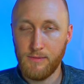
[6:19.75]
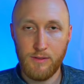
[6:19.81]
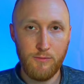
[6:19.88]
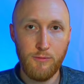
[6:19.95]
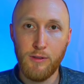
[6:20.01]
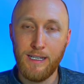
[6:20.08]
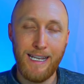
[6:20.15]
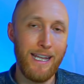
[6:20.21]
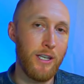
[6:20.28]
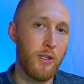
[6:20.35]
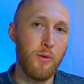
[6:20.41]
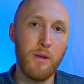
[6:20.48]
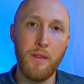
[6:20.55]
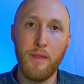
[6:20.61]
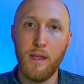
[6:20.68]
really can't
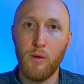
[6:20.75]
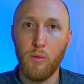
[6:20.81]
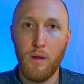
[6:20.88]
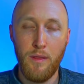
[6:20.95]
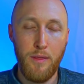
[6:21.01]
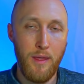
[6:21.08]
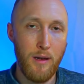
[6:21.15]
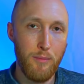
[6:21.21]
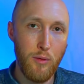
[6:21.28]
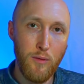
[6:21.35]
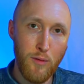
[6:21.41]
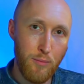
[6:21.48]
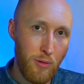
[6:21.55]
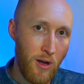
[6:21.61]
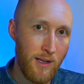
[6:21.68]
do anything with an
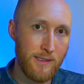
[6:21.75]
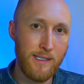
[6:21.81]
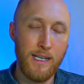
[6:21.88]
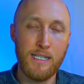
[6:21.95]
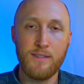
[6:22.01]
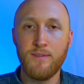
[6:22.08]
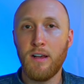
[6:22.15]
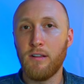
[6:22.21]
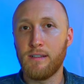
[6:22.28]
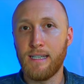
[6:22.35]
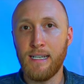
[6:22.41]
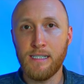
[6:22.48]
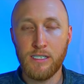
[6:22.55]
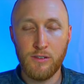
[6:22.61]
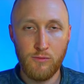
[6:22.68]
approval process,
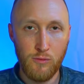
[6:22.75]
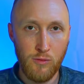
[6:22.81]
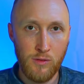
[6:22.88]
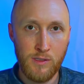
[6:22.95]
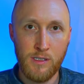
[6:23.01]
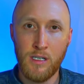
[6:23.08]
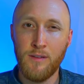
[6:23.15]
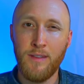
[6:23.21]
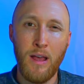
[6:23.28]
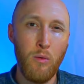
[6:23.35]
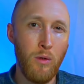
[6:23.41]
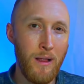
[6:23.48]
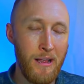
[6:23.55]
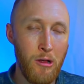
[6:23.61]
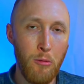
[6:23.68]
validation rules. None of that
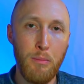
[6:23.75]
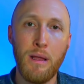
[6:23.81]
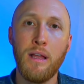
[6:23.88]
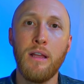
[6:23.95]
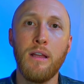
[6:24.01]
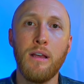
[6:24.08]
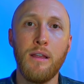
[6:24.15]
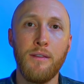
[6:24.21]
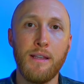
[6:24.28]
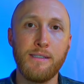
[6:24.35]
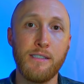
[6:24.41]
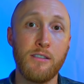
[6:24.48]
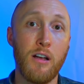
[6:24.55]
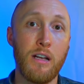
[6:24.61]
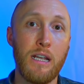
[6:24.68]
will help. This
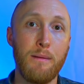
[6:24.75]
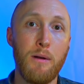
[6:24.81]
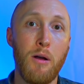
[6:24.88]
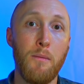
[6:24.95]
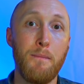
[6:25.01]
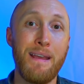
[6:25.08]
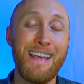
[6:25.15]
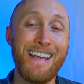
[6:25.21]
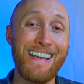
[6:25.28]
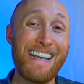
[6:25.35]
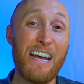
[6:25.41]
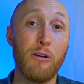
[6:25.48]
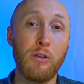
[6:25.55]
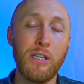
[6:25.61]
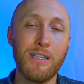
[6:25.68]
is talking about making
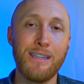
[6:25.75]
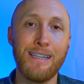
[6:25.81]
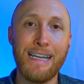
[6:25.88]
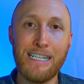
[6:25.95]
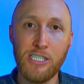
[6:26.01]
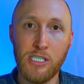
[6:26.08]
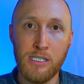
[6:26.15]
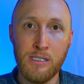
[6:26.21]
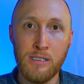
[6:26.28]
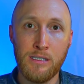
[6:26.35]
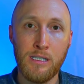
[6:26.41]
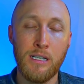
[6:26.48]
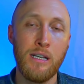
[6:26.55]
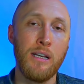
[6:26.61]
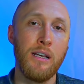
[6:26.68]

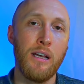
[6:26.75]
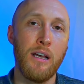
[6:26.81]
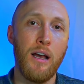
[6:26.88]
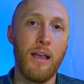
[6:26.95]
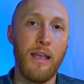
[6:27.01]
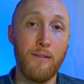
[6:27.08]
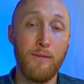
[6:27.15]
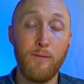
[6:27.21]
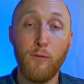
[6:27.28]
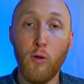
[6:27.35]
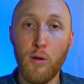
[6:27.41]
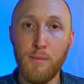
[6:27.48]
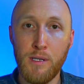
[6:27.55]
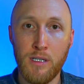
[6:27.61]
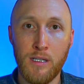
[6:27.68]
calculations and
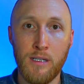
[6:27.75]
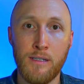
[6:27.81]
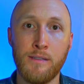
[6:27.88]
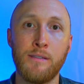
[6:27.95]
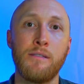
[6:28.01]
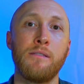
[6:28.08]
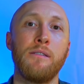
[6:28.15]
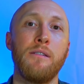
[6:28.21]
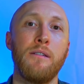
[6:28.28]
formulas